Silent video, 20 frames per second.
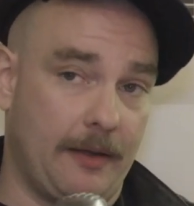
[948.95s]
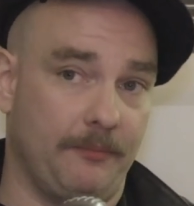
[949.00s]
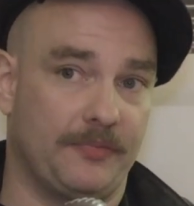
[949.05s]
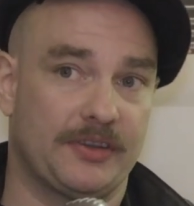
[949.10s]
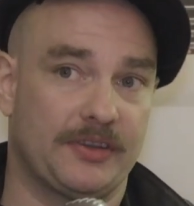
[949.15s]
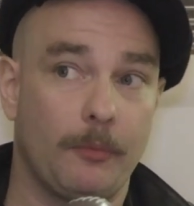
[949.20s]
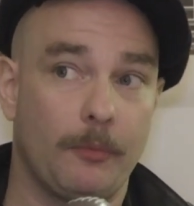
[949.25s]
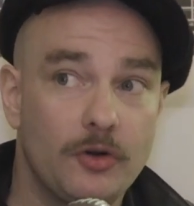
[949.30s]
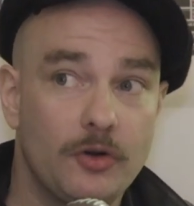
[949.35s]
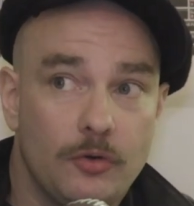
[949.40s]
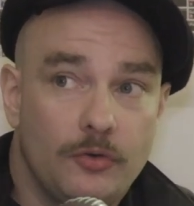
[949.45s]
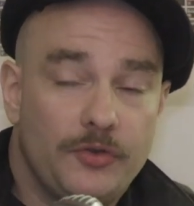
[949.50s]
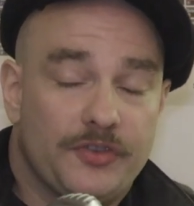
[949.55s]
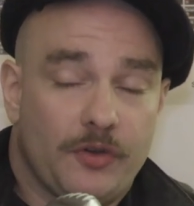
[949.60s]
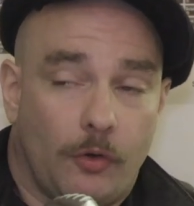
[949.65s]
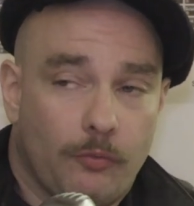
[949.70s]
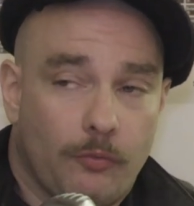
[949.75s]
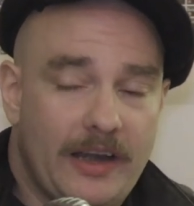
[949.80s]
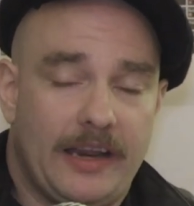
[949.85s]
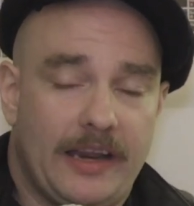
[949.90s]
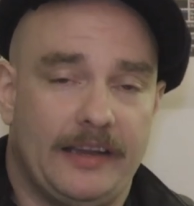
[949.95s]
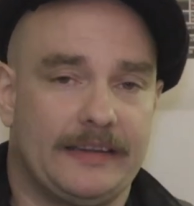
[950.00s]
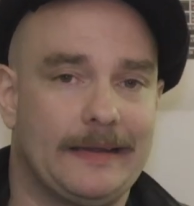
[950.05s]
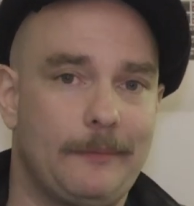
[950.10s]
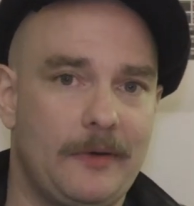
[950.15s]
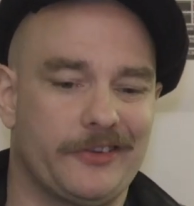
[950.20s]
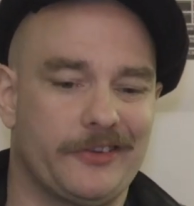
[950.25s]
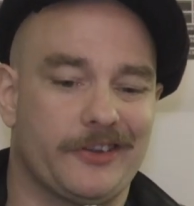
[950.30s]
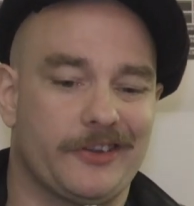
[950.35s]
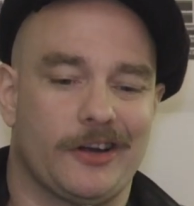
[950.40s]
Someone who's already
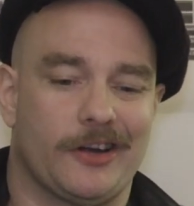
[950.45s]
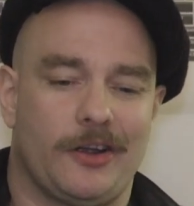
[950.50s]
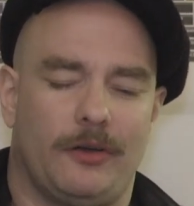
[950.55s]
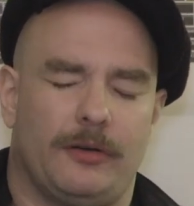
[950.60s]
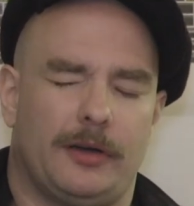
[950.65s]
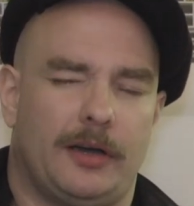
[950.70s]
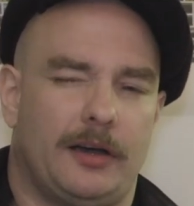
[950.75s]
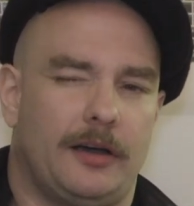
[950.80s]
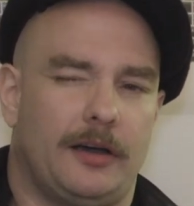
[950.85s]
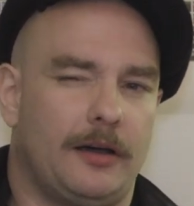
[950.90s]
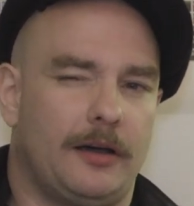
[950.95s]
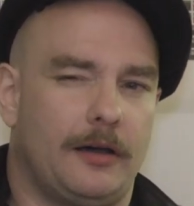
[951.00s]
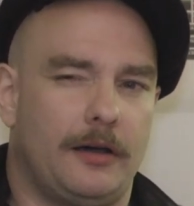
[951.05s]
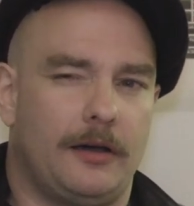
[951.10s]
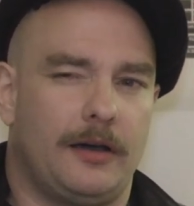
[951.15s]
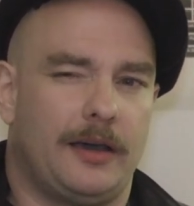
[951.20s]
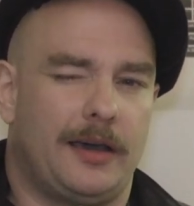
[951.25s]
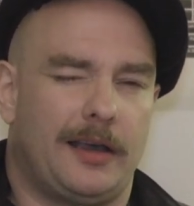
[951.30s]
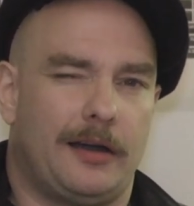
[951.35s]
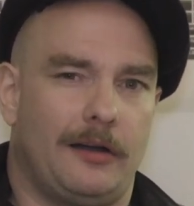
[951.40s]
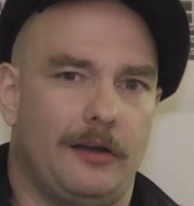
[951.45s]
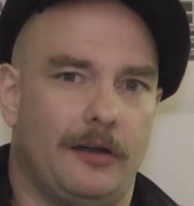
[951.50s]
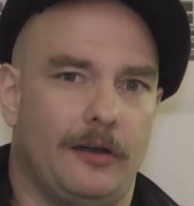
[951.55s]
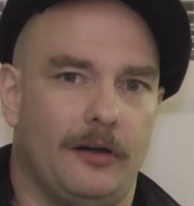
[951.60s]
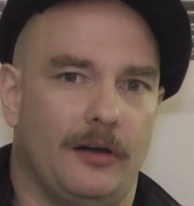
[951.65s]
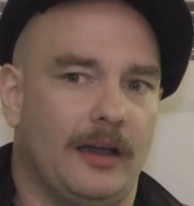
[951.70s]
intimidated is going to go, uh, I don't know.